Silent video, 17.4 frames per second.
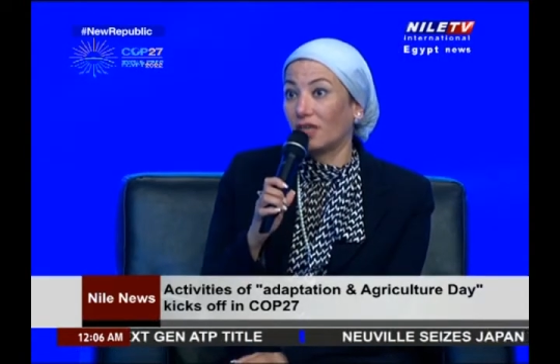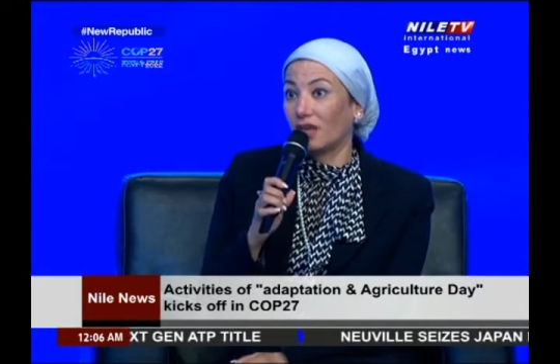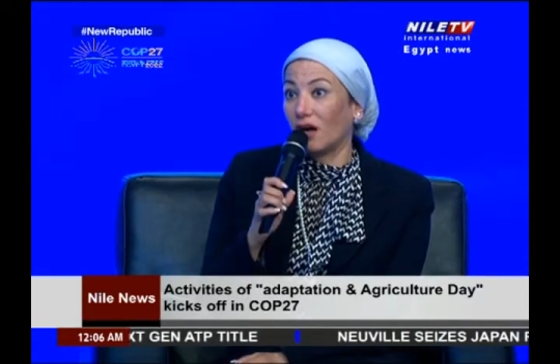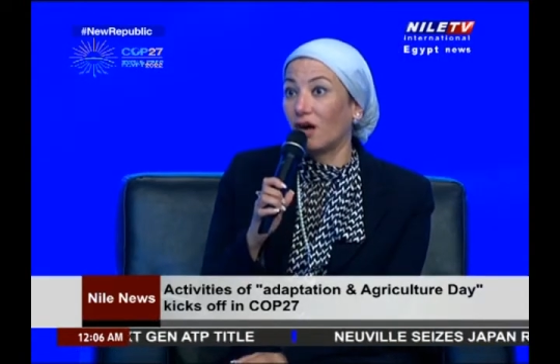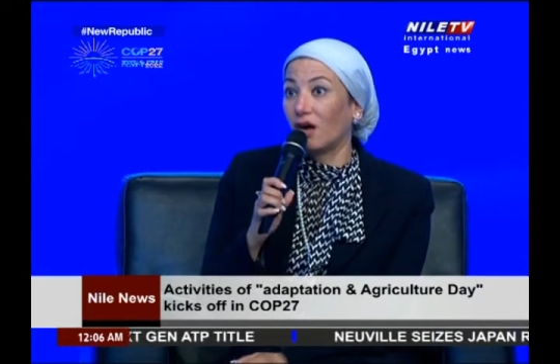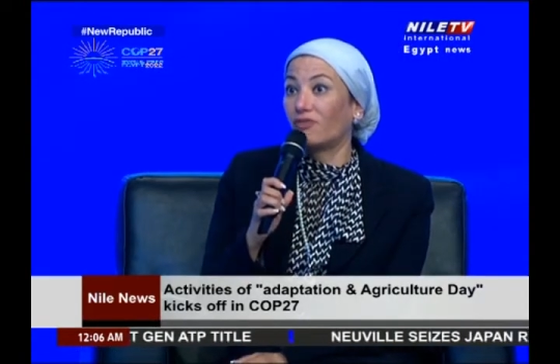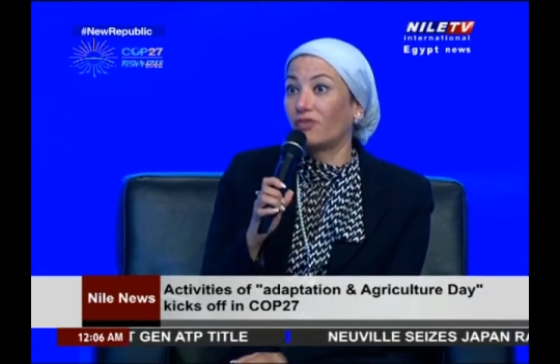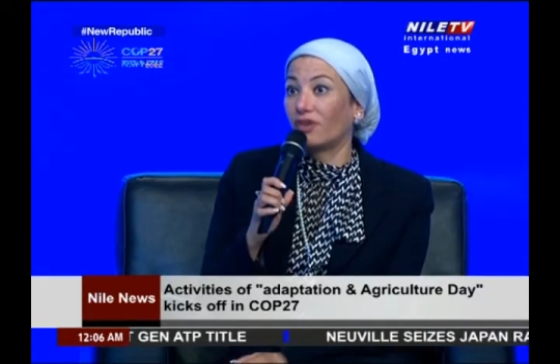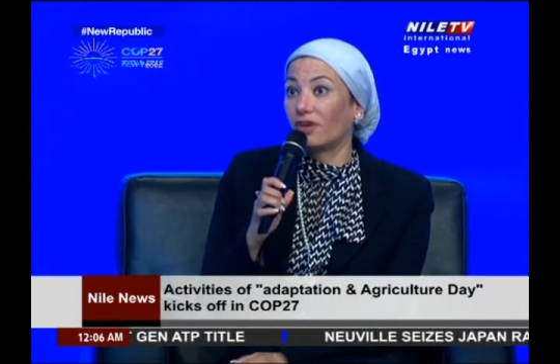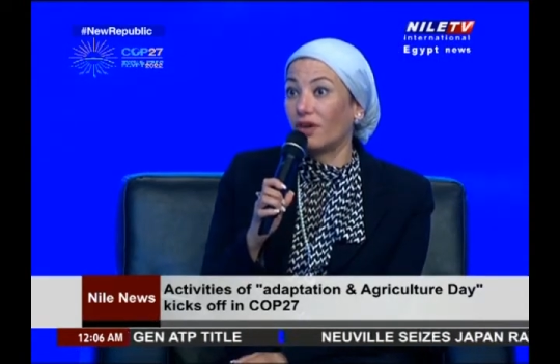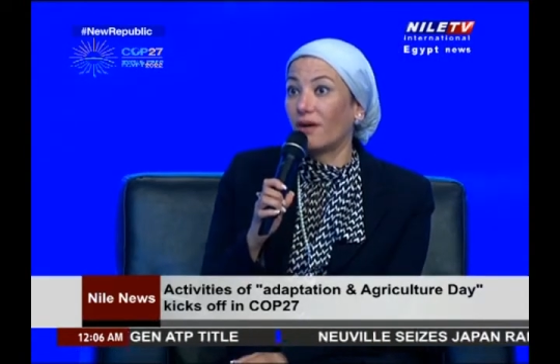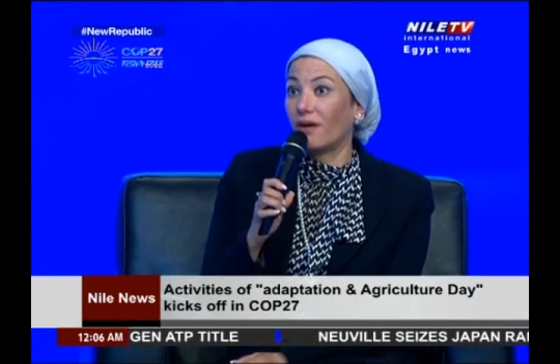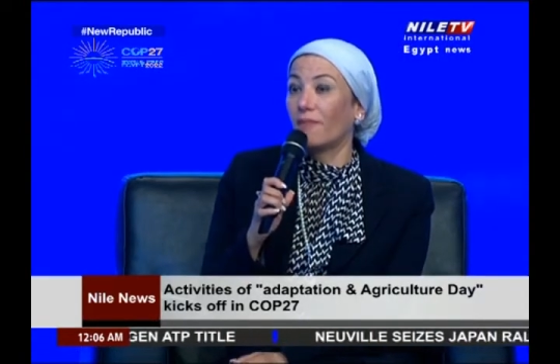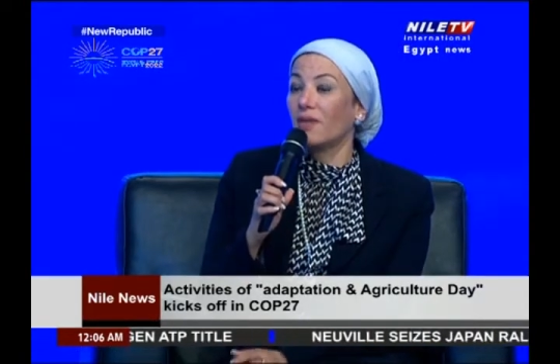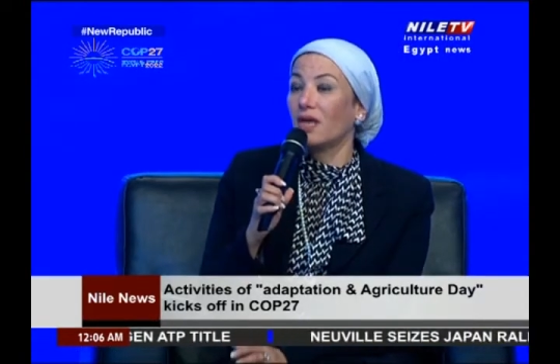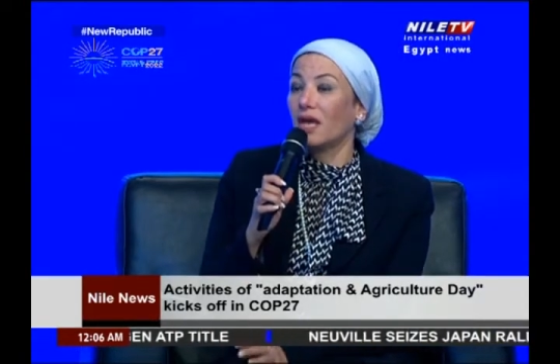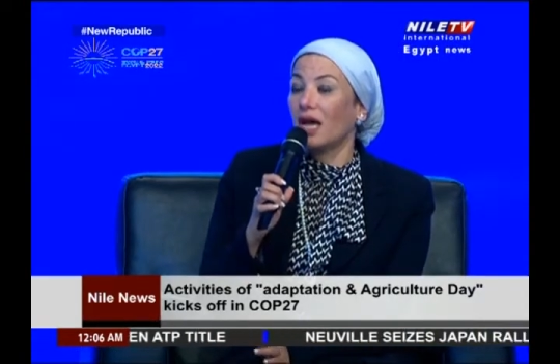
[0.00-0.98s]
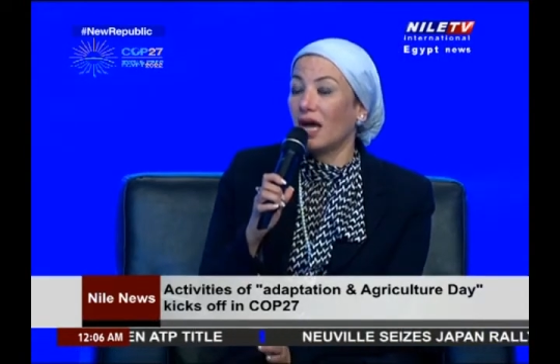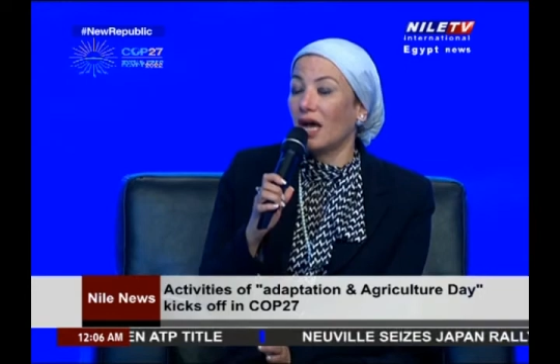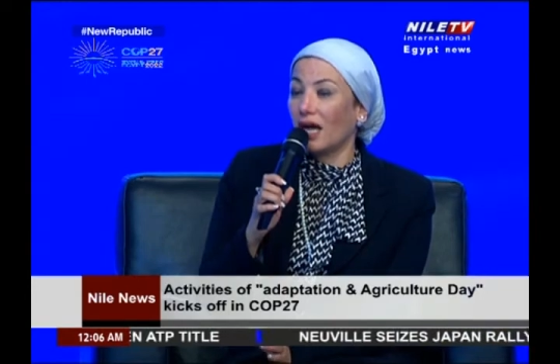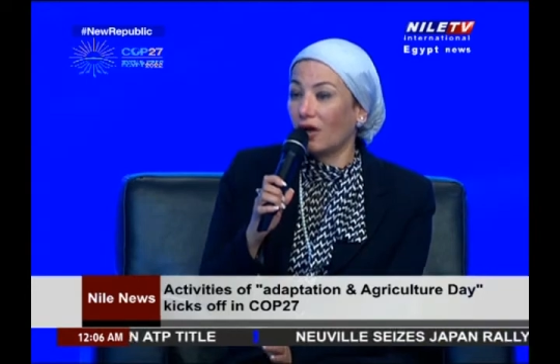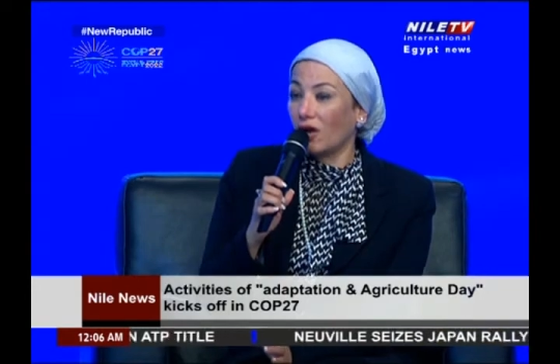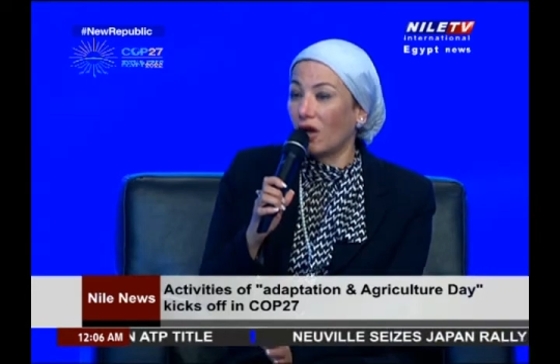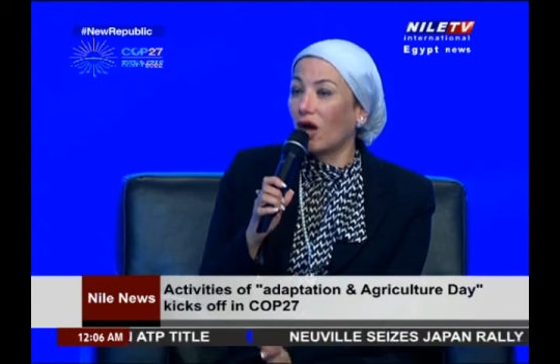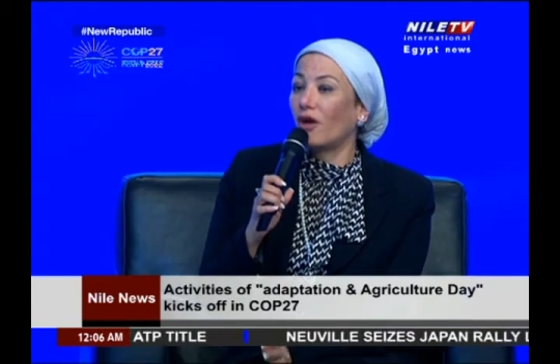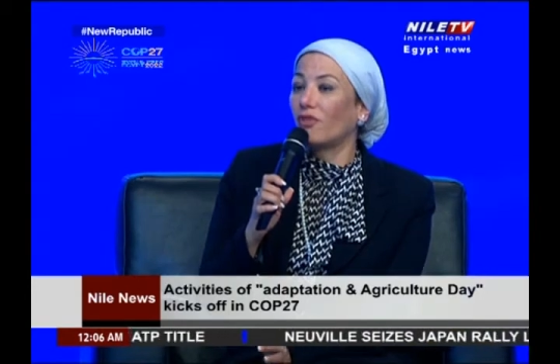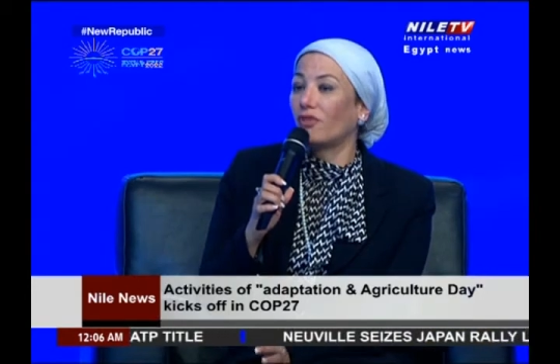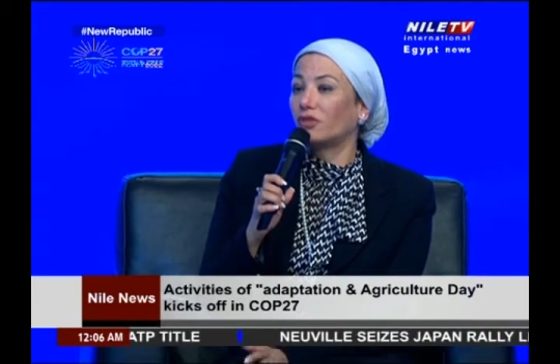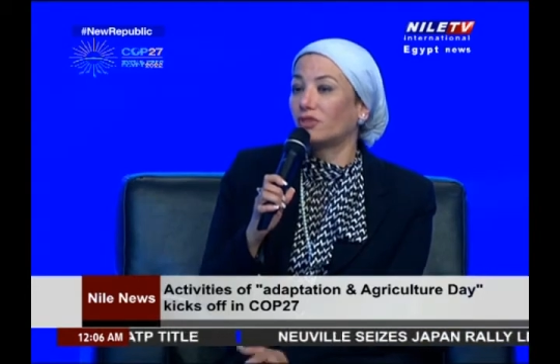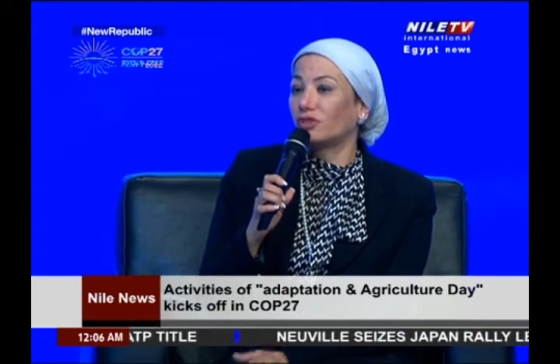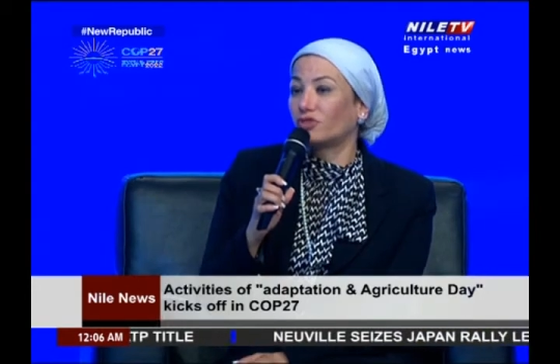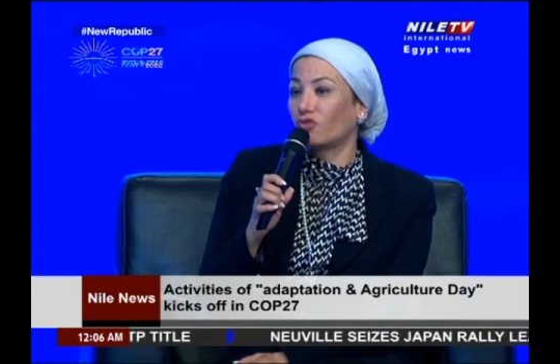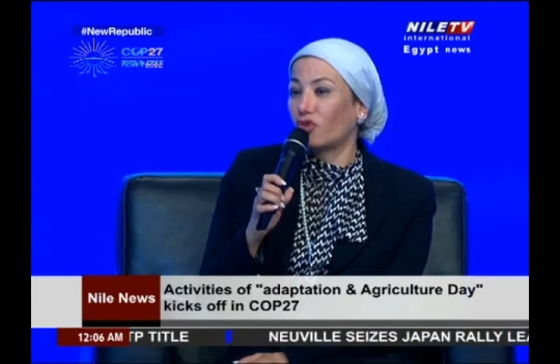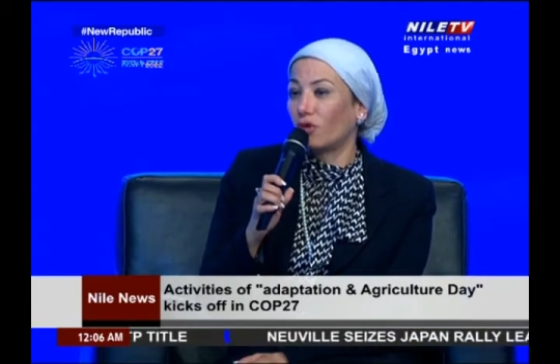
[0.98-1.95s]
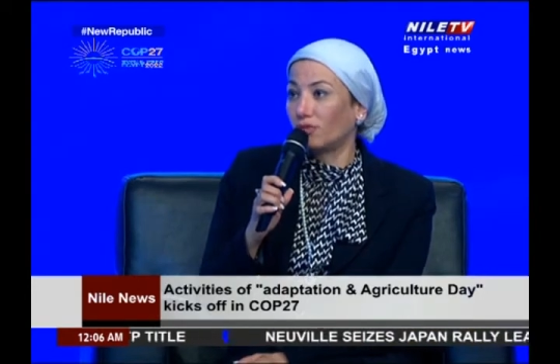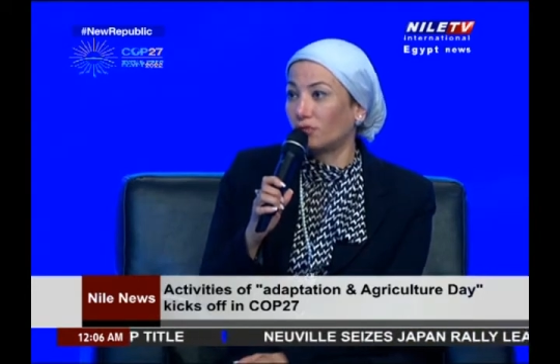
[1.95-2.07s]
During the session, Fouad